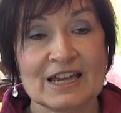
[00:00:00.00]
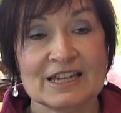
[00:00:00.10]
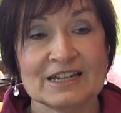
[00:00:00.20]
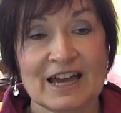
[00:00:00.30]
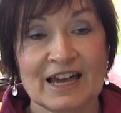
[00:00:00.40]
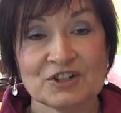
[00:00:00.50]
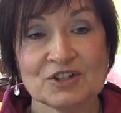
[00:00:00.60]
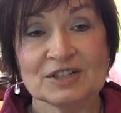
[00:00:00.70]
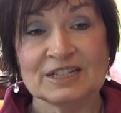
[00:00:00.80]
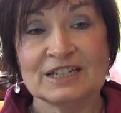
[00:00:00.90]
It
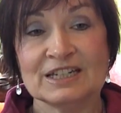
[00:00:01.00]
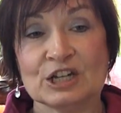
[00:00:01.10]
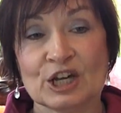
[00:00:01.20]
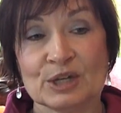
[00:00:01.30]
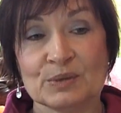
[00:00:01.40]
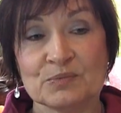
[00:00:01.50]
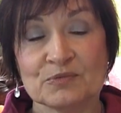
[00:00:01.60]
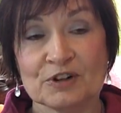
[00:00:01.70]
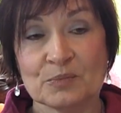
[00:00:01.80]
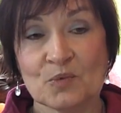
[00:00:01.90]
actually,
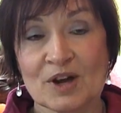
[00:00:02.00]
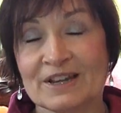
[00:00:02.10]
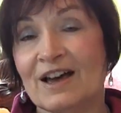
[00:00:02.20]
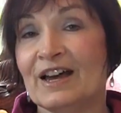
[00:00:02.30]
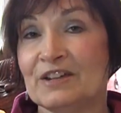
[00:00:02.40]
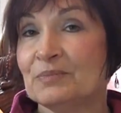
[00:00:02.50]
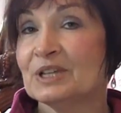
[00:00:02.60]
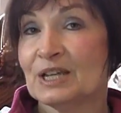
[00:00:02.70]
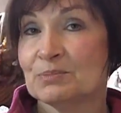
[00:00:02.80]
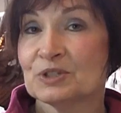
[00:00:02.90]
from what I've
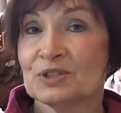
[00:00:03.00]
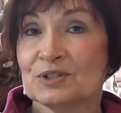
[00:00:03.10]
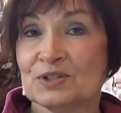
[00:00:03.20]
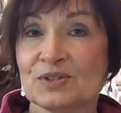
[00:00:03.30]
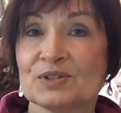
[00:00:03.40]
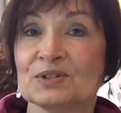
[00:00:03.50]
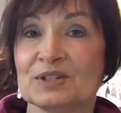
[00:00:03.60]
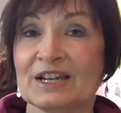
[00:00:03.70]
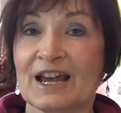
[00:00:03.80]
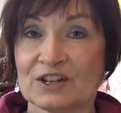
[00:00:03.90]
been able to
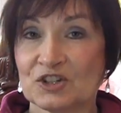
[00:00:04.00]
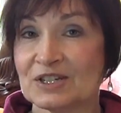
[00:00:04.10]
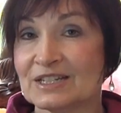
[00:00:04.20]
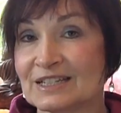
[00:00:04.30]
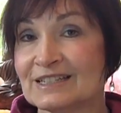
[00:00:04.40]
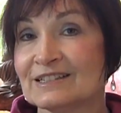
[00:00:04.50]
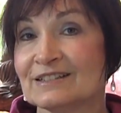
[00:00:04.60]
discern, it actually